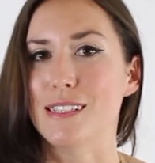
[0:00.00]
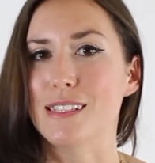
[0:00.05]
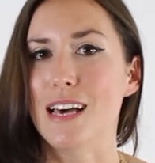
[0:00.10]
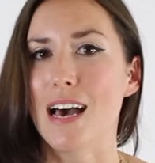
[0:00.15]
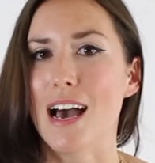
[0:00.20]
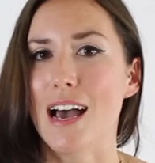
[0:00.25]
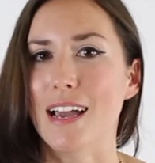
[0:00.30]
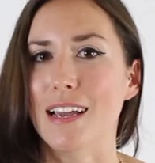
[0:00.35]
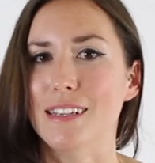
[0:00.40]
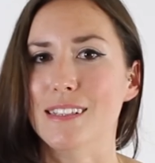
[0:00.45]

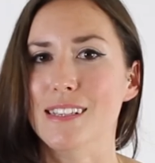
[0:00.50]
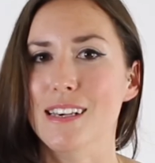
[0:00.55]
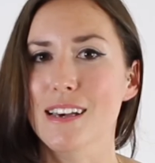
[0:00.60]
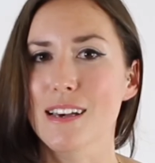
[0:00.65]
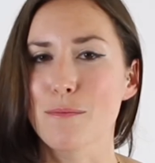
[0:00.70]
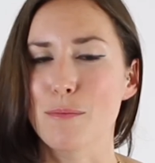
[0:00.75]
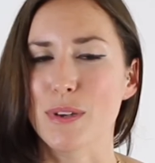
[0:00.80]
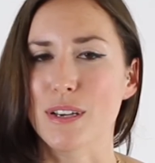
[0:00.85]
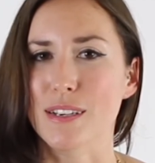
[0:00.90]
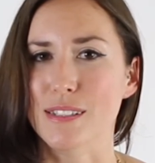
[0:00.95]
size
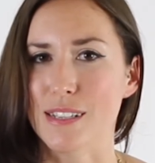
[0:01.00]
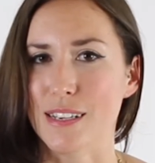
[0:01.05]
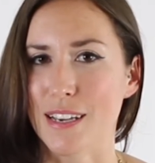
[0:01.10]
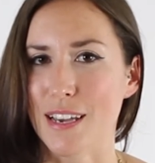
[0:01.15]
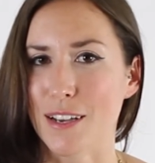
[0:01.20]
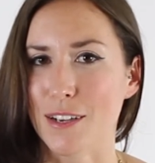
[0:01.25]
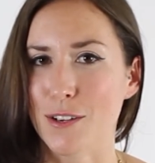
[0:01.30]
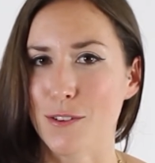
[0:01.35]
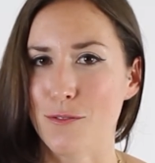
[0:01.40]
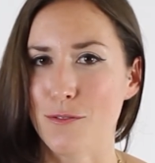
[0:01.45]
because I
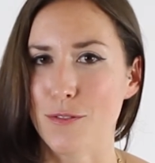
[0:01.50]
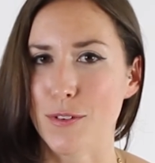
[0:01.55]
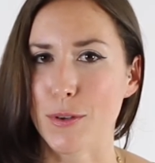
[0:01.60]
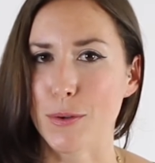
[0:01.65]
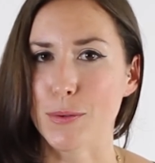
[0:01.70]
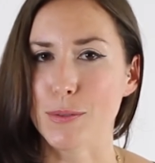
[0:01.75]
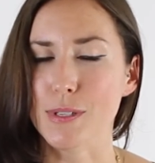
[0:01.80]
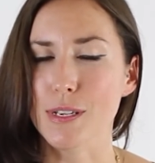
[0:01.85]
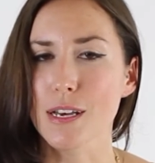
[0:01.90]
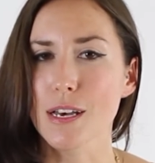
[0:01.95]
get
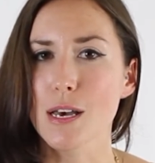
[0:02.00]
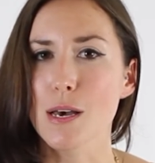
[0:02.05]
confused.